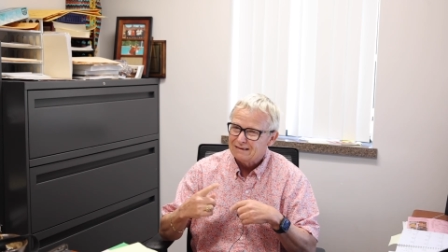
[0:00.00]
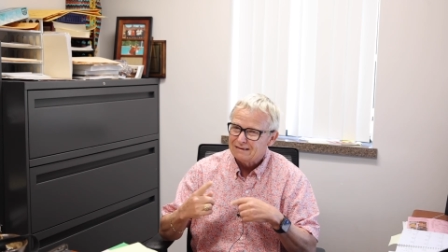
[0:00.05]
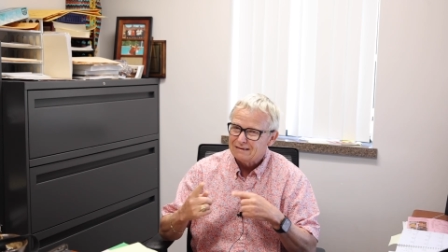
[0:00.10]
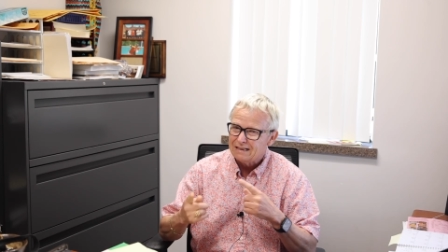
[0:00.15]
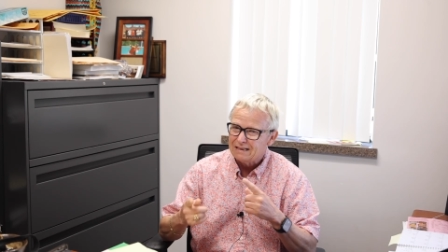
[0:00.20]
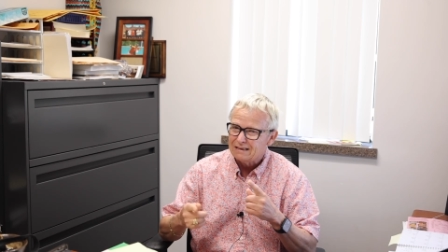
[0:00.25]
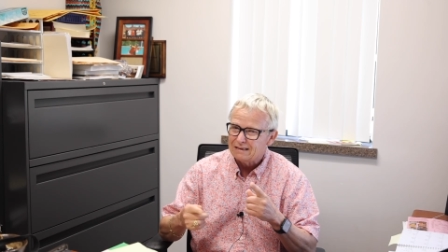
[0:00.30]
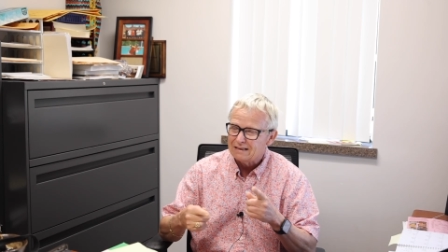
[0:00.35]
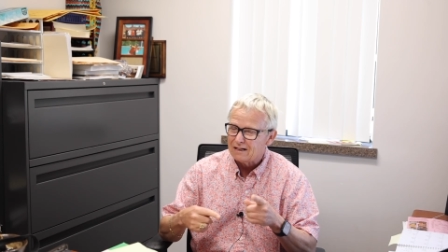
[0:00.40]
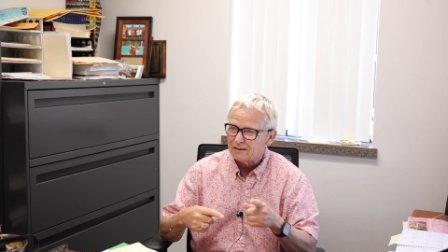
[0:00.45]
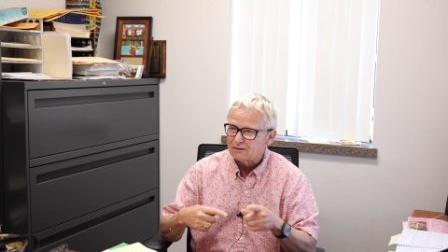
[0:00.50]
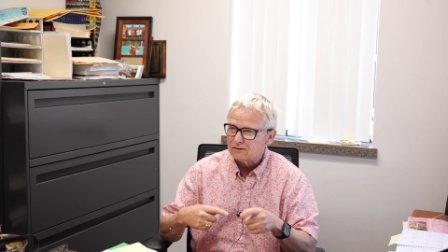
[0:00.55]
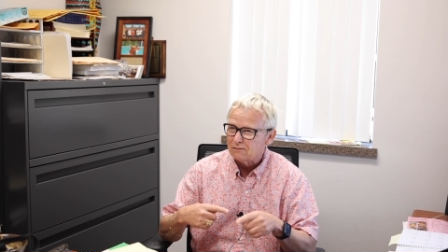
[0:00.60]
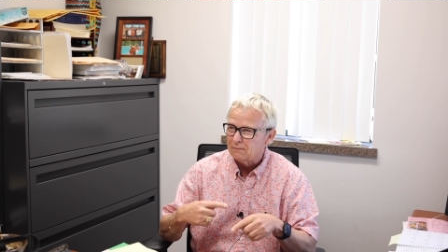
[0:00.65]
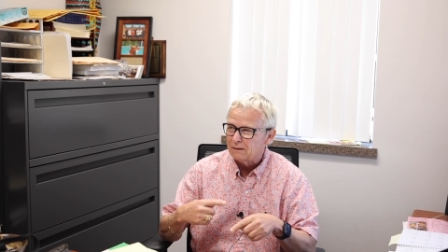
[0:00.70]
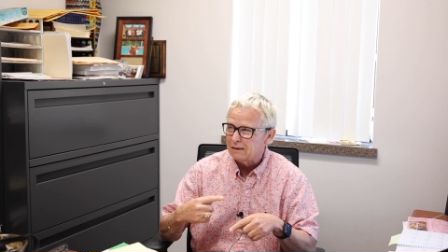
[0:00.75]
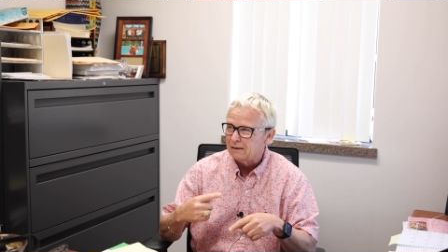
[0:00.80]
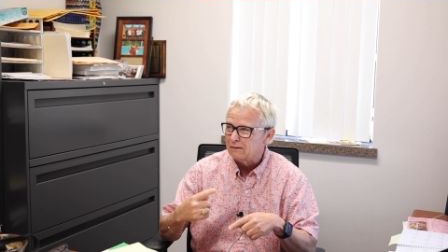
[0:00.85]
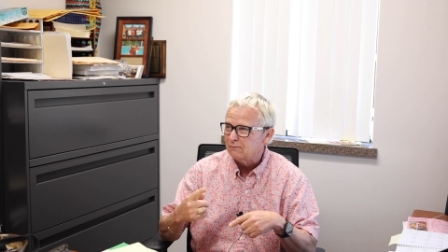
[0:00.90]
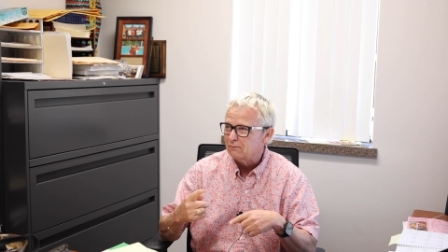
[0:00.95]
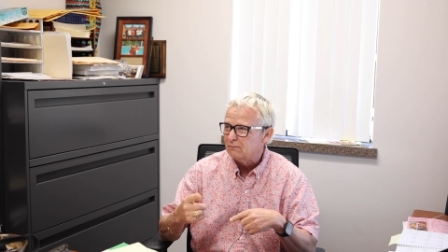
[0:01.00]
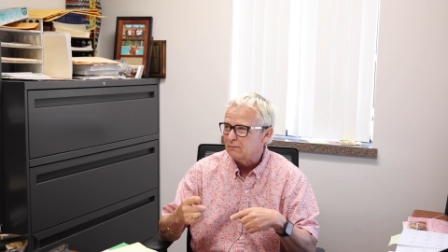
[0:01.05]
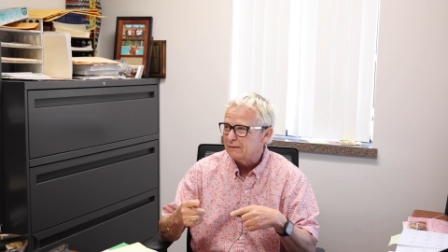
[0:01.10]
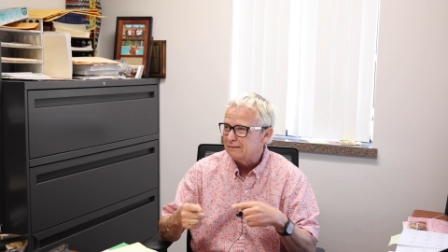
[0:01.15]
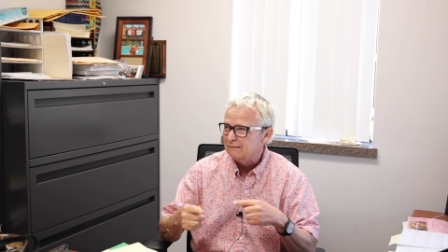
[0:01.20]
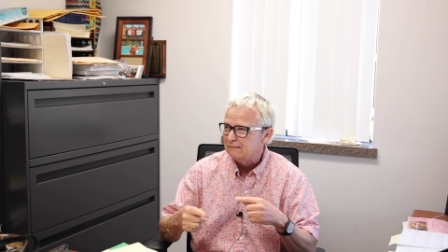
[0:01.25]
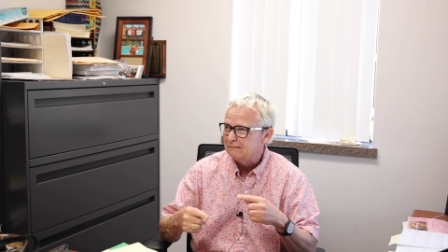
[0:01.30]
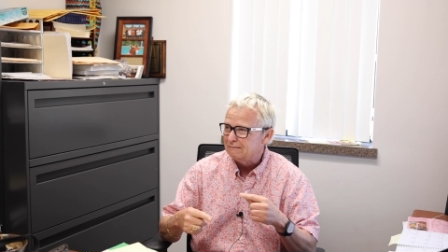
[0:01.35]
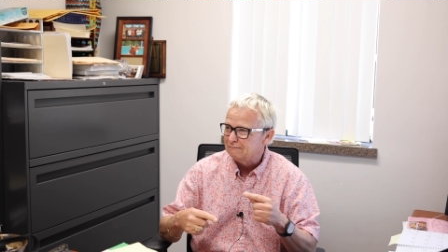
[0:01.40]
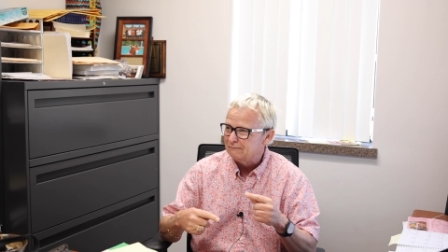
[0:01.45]
it got to be
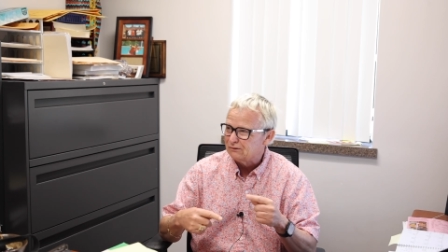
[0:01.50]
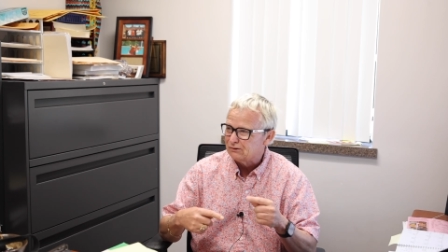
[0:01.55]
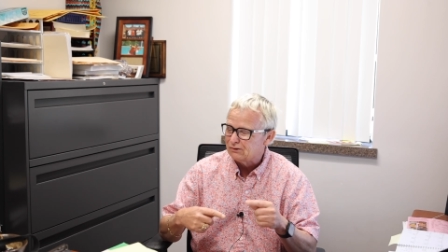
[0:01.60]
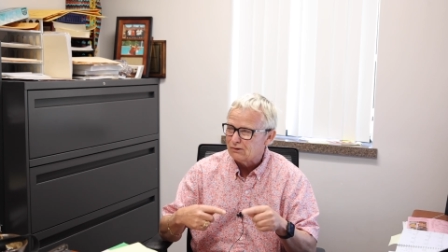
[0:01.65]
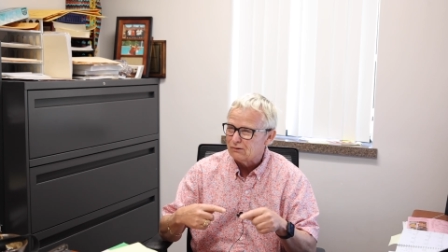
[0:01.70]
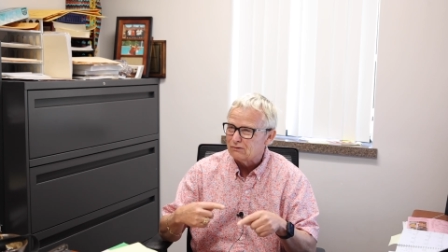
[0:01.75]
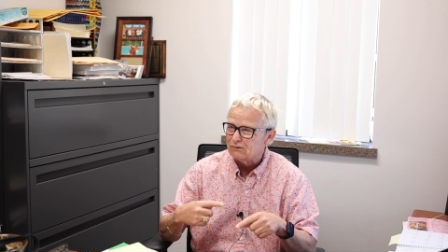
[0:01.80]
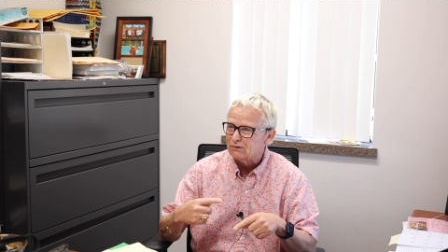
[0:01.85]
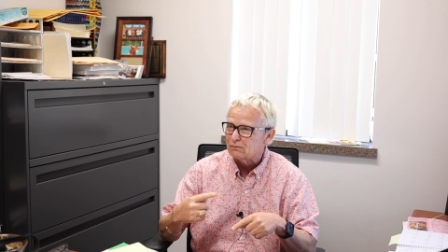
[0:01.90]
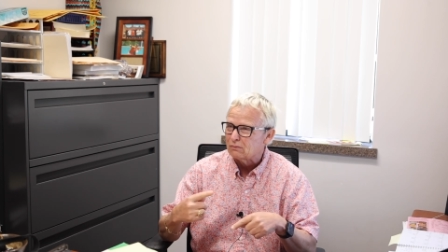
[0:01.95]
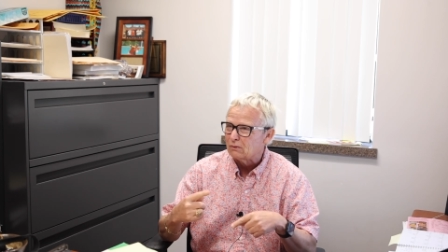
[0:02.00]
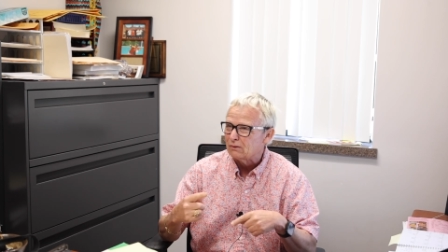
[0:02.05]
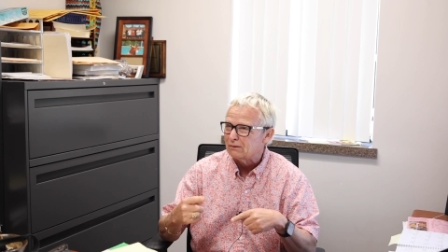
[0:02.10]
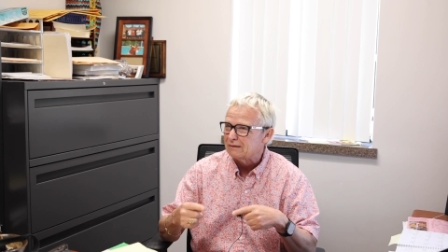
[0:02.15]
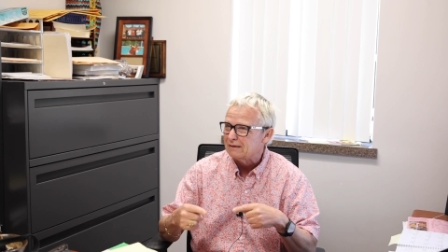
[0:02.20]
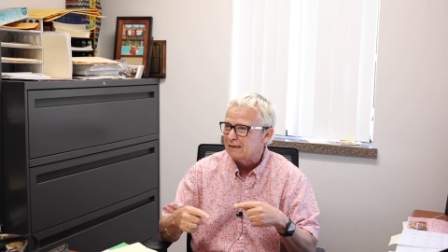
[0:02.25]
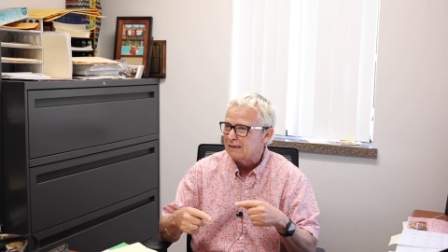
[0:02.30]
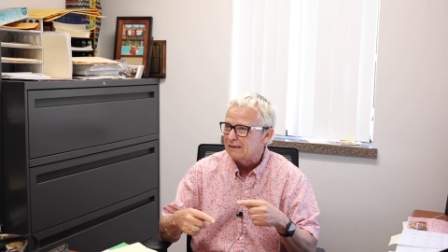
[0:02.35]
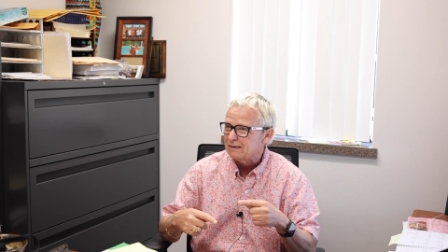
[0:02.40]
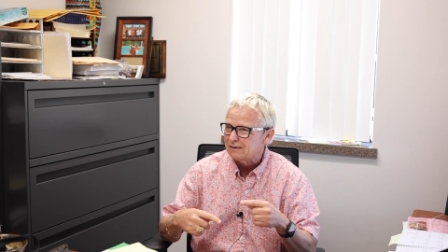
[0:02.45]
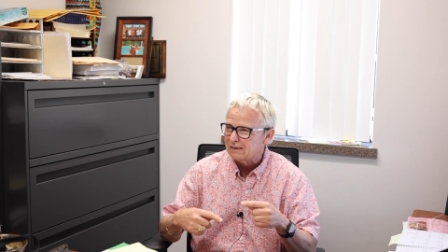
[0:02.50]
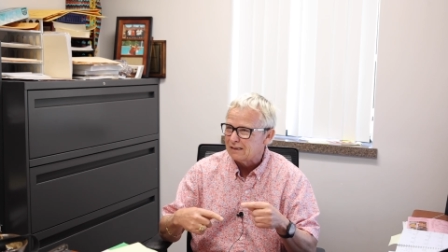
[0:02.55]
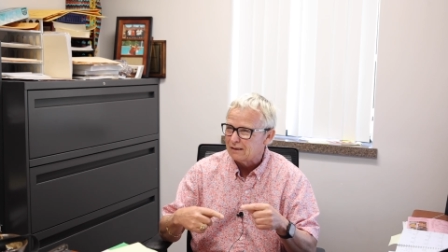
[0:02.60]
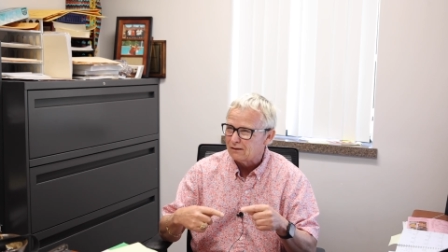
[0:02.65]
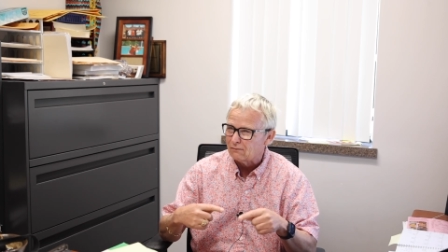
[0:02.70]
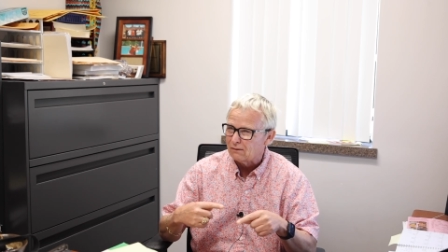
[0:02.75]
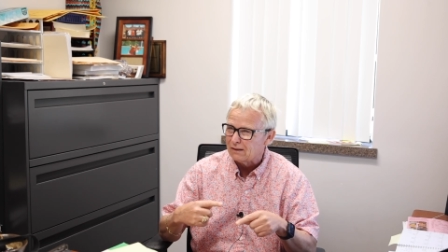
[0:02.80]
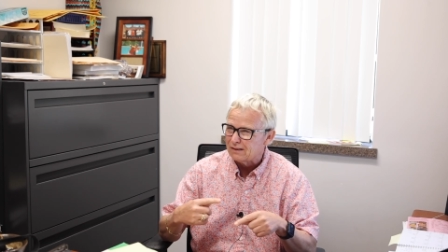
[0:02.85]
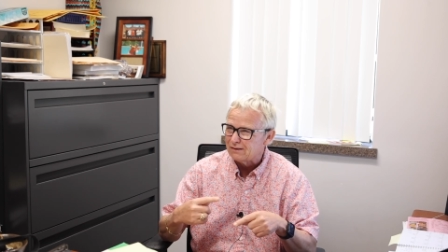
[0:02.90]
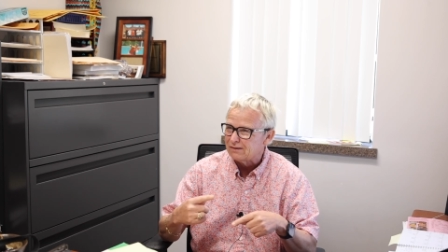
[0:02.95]
students weren't as
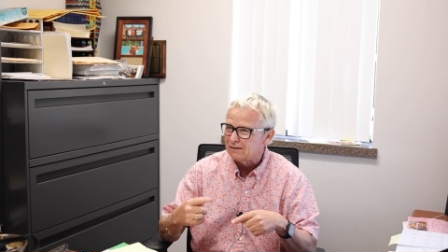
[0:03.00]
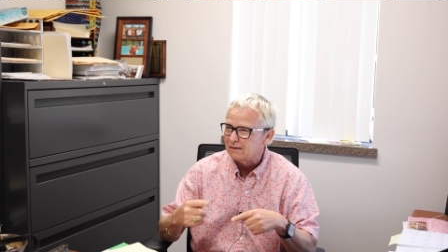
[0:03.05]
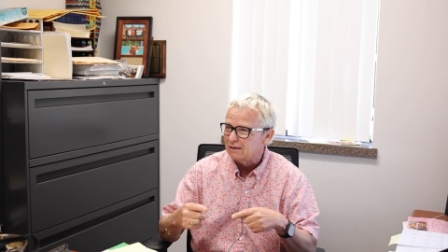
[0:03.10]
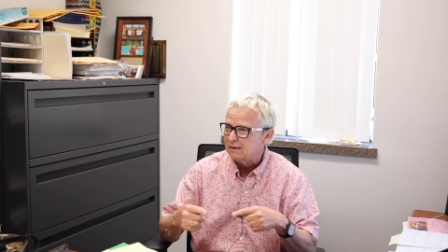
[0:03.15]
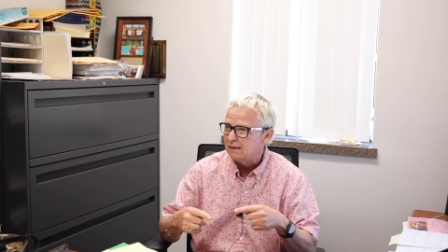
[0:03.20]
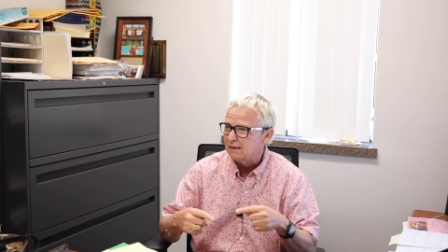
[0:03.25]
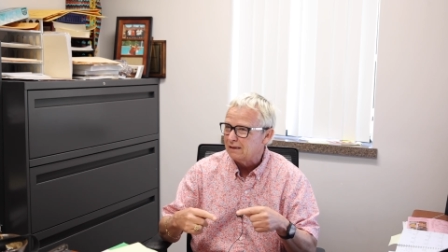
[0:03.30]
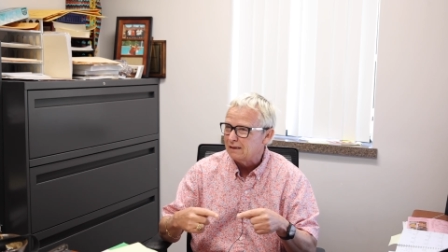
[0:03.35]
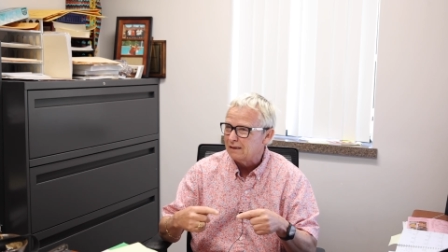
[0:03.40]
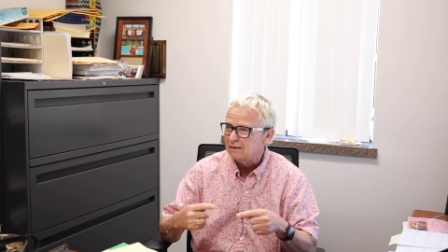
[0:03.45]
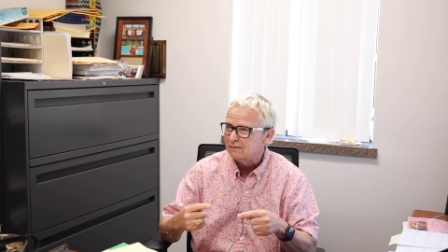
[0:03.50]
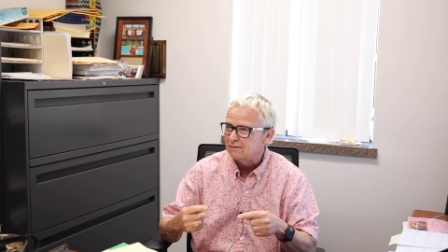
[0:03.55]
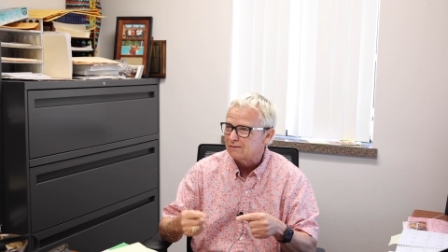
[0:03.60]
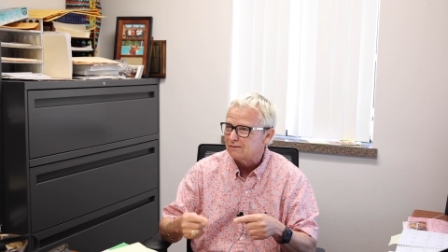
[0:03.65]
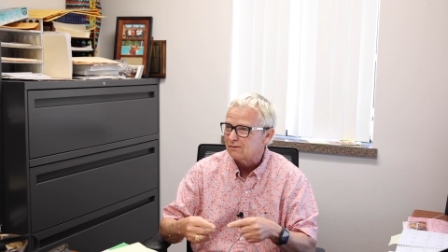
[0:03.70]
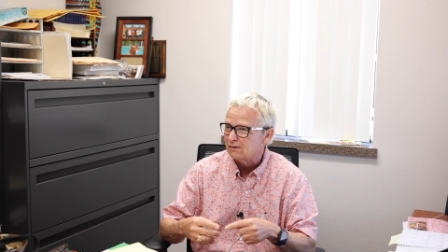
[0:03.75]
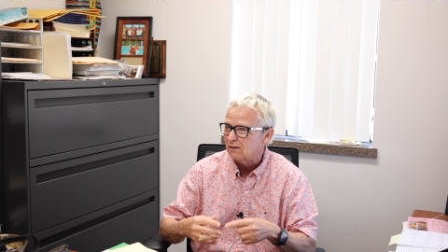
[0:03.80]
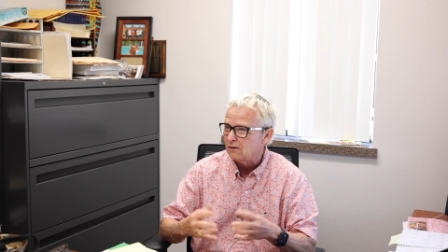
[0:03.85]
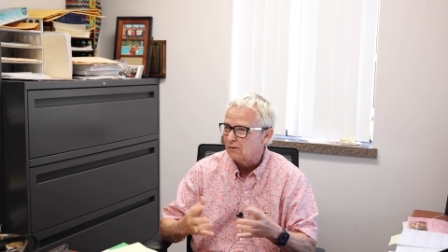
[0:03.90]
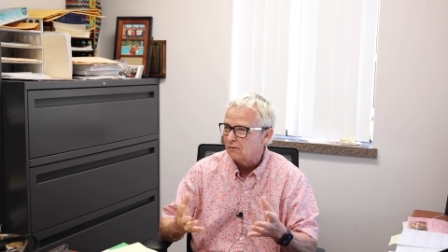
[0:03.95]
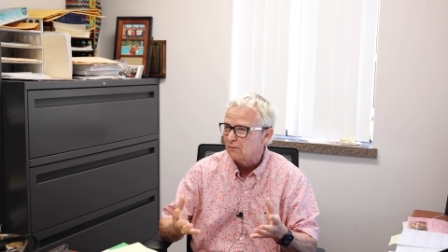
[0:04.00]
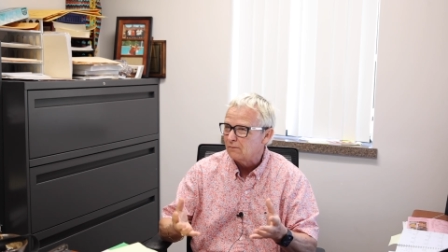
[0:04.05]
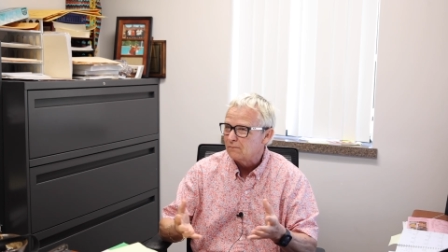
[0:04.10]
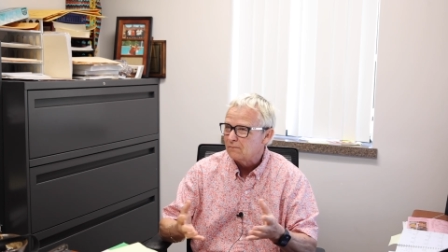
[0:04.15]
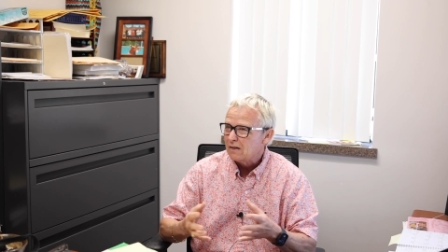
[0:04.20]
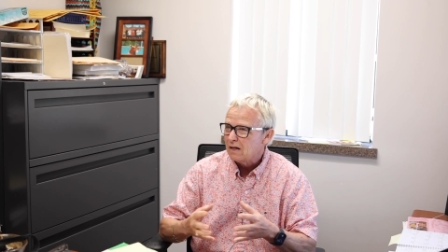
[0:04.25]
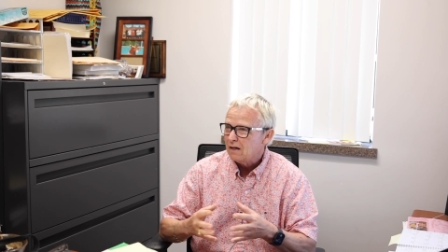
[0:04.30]
interested in it, so